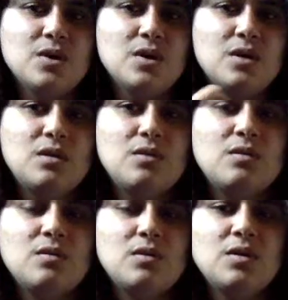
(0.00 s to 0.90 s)
oh,
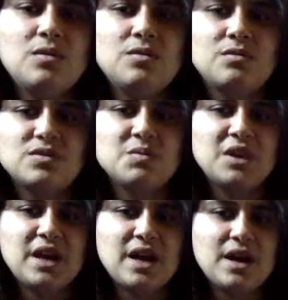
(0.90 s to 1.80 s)
someone
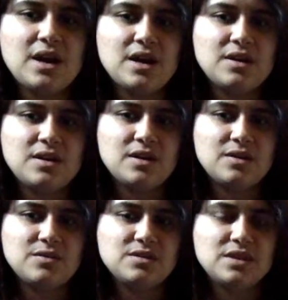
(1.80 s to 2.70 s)
had, let's say
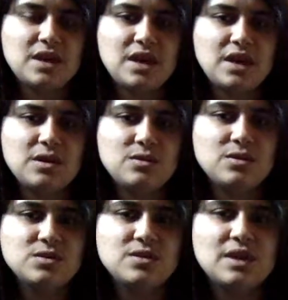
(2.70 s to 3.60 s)
it looks like a
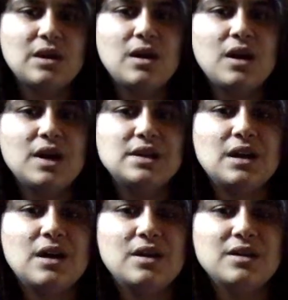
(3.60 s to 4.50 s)
hot dog,
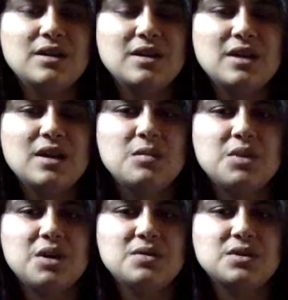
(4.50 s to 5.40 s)
but it was a
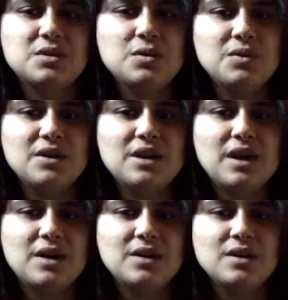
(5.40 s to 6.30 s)
corn dog
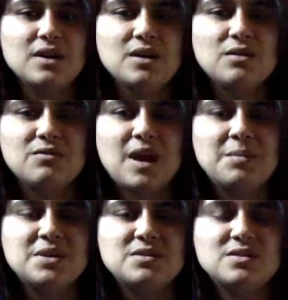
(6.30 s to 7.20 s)
wrapped in
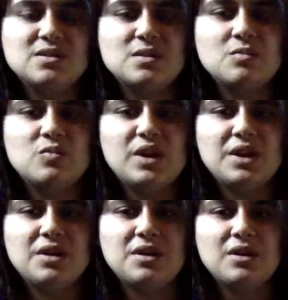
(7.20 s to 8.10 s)
some weird
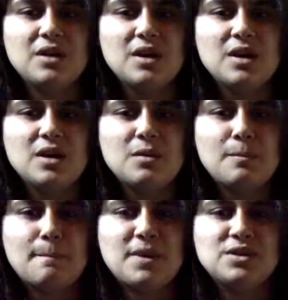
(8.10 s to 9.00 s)

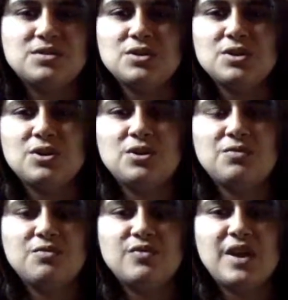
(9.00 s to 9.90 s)
mustard thing, and
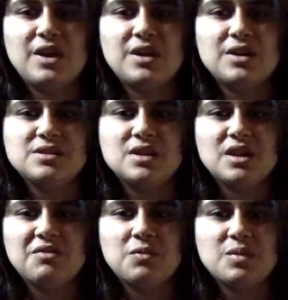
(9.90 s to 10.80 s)
it's not even
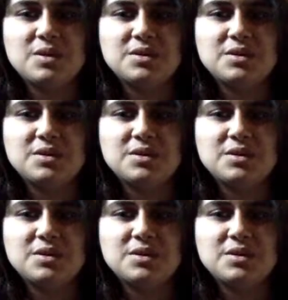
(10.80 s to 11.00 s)
mustard,